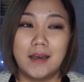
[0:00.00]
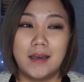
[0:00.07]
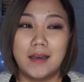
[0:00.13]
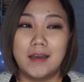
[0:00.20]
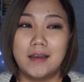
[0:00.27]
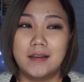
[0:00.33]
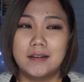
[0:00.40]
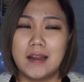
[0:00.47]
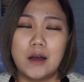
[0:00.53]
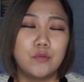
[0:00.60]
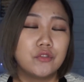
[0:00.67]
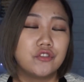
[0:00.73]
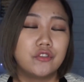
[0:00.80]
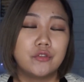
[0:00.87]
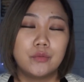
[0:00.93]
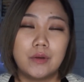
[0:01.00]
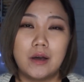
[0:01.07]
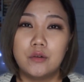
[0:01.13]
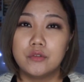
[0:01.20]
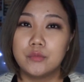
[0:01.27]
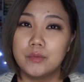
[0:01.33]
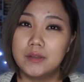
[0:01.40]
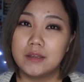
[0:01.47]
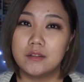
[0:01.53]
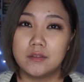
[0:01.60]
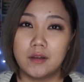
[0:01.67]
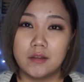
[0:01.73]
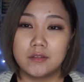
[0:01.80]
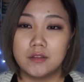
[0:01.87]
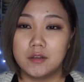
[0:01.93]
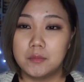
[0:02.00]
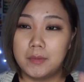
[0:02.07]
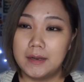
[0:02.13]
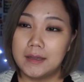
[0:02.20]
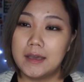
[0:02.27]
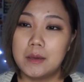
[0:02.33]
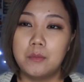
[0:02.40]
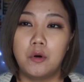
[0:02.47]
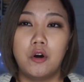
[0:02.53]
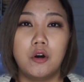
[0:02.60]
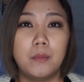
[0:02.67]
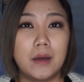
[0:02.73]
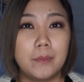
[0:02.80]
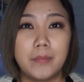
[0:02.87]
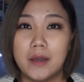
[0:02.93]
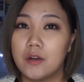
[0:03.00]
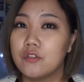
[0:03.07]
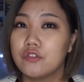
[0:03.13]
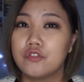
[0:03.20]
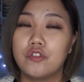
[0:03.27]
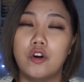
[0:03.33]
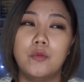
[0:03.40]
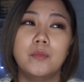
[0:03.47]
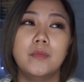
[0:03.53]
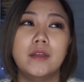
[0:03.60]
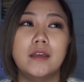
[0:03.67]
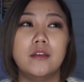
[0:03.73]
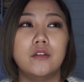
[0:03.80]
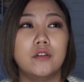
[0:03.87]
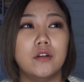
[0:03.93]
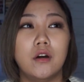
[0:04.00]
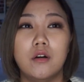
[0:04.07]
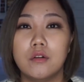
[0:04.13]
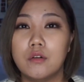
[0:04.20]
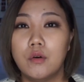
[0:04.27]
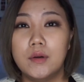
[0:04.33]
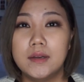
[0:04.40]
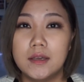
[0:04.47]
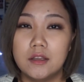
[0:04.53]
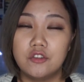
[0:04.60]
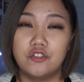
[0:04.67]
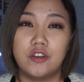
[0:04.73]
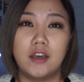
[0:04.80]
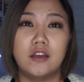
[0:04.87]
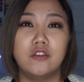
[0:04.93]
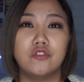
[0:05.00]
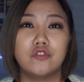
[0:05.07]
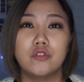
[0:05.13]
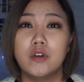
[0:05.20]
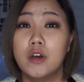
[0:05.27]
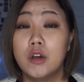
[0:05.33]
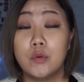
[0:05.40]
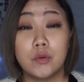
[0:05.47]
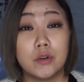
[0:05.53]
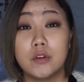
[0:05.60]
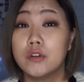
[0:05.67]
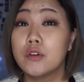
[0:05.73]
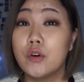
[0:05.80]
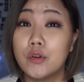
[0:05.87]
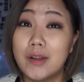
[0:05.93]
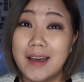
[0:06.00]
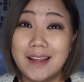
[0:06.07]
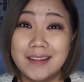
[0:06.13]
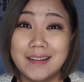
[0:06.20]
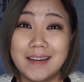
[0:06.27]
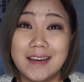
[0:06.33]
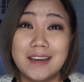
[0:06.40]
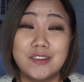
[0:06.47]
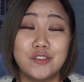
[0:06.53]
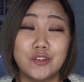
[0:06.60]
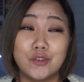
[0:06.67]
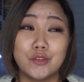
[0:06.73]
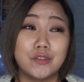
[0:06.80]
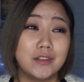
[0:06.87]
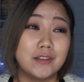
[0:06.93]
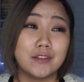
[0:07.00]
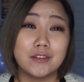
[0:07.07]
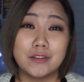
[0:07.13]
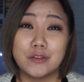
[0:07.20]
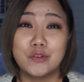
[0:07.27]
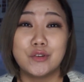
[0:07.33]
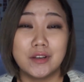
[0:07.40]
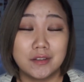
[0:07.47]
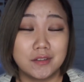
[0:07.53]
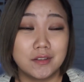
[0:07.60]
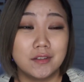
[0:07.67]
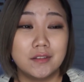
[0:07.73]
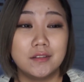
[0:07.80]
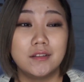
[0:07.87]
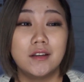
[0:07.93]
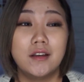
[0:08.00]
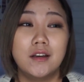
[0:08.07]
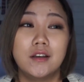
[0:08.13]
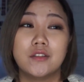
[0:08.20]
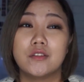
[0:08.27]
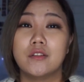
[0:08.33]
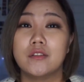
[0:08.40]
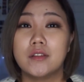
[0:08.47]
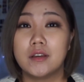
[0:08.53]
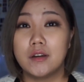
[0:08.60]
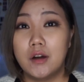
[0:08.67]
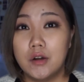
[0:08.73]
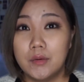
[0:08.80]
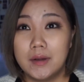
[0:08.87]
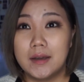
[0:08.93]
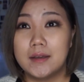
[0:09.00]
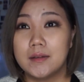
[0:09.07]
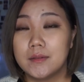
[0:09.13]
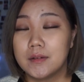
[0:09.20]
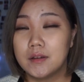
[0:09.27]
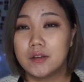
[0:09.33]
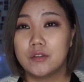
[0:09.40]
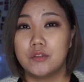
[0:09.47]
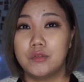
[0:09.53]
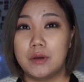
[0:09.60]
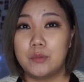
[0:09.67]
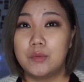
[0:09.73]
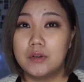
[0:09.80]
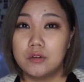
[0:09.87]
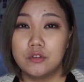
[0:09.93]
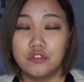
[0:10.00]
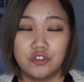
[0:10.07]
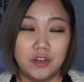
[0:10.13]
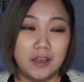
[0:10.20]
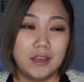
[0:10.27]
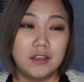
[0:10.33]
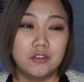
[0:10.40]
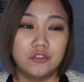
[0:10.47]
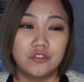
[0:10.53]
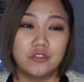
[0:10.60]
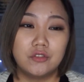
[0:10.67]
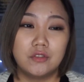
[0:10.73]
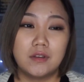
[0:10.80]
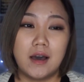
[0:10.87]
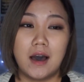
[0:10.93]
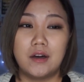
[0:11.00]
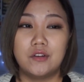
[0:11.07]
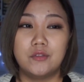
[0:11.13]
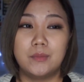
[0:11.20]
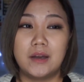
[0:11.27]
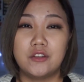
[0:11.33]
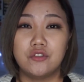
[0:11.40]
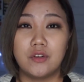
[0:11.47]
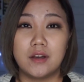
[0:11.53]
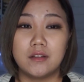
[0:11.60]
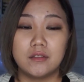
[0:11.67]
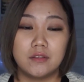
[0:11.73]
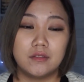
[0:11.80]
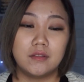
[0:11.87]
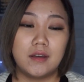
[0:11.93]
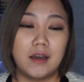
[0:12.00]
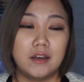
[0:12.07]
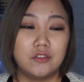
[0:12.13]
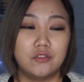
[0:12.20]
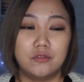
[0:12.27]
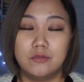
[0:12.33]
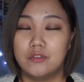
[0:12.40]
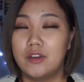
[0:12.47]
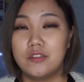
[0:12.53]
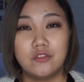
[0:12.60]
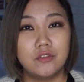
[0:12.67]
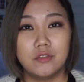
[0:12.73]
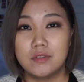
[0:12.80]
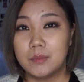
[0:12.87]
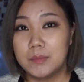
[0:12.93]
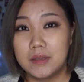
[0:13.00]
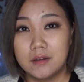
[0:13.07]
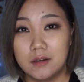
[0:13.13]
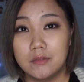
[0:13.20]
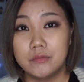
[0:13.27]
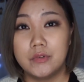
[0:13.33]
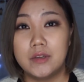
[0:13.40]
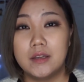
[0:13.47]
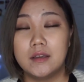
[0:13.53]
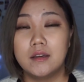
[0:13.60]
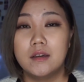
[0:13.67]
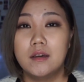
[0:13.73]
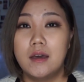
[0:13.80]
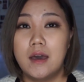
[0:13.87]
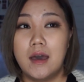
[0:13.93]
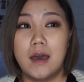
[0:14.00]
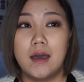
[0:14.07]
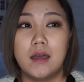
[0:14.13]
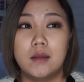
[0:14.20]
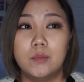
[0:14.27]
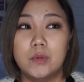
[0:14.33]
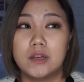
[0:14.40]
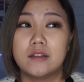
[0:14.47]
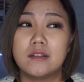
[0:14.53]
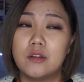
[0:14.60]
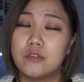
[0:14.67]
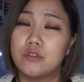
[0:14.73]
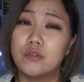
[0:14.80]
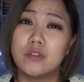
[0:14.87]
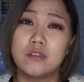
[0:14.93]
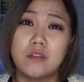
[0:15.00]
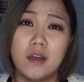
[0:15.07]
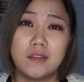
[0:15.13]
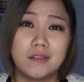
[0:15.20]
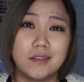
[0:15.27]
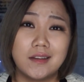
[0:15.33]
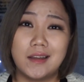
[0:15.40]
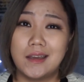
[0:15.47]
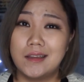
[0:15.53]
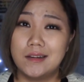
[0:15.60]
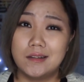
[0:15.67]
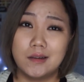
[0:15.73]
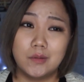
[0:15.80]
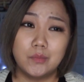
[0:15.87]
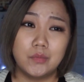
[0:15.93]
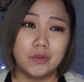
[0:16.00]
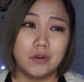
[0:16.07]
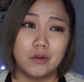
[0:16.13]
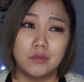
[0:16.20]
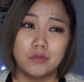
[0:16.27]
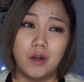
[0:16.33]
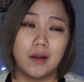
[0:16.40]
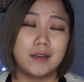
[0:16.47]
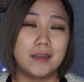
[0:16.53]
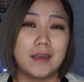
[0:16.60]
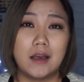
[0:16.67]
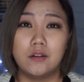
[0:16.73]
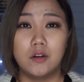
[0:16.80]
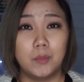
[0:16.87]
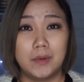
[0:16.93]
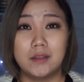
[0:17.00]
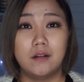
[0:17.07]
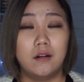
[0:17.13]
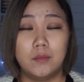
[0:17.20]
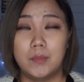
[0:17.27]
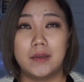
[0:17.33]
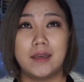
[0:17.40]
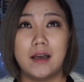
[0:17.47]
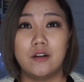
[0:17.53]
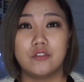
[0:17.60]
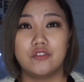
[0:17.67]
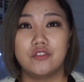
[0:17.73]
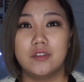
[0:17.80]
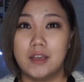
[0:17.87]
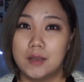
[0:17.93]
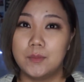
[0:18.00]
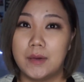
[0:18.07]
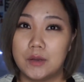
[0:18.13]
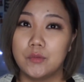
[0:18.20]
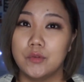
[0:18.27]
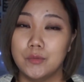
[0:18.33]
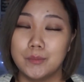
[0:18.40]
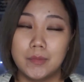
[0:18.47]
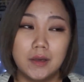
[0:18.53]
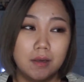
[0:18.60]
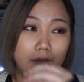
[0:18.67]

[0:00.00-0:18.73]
and I was really exhausted. When I came home, my parents told me, you know, go in and get changed. We're gonna go to LA to go see your little cousin. So I was like, alright. So I went to go change out of my dress. I changed to something comfy, and because I was so exhausted, I ended up, you know, knocking out on my couch in my room.